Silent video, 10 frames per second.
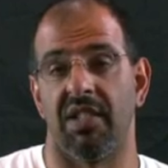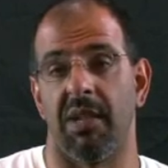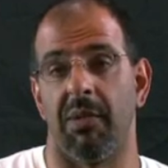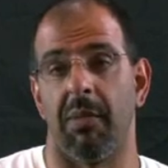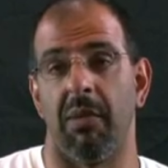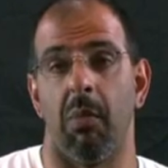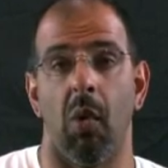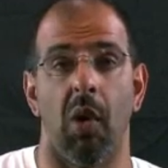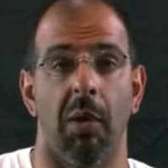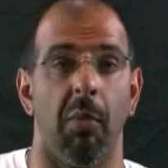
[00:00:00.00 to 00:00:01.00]
seems to be
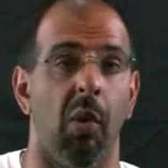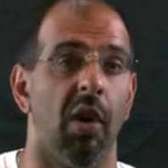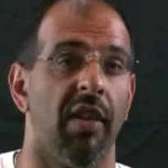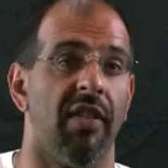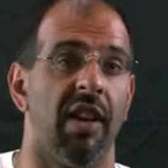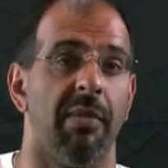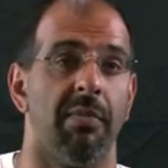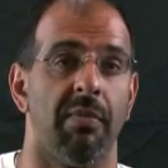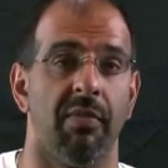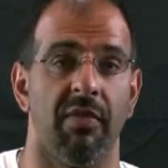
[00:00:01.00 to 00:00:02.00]
more and more of
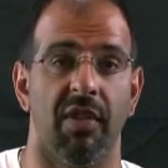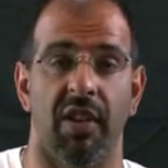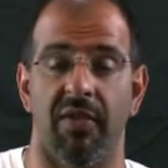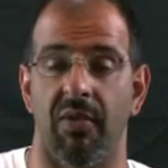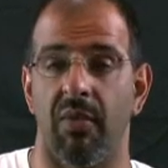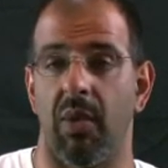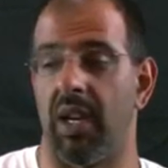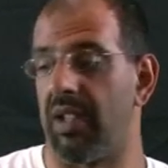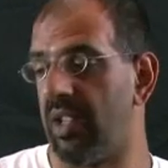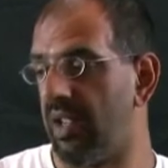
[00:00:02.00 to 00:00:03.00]
them.
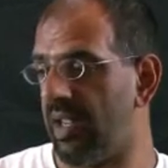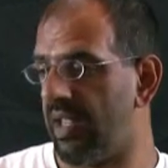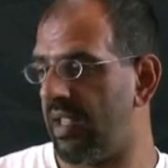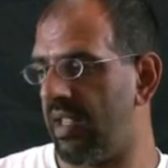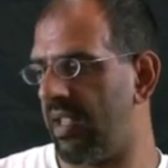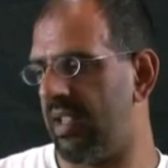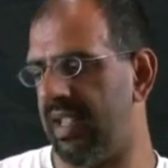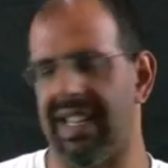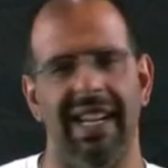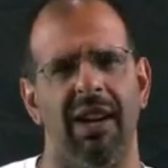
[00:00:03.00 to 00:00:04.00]

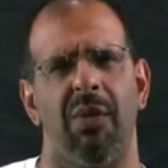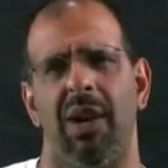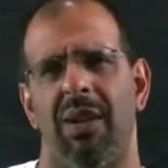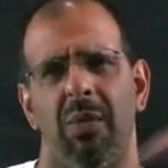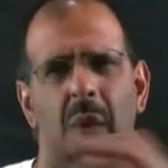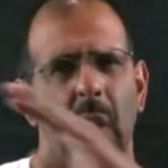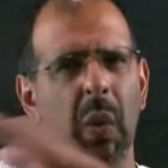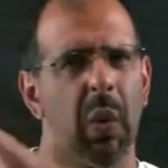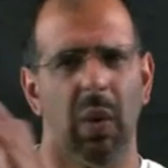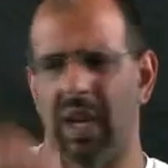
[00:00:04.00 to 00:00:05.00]
I went
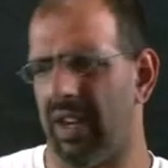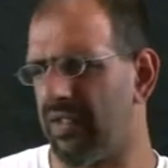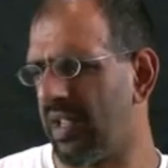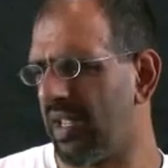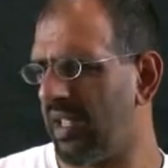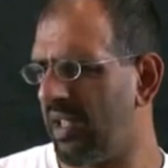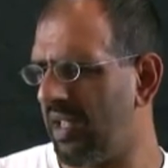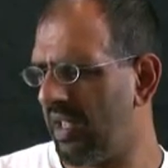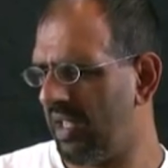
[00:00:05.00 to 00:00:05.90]
way off track there.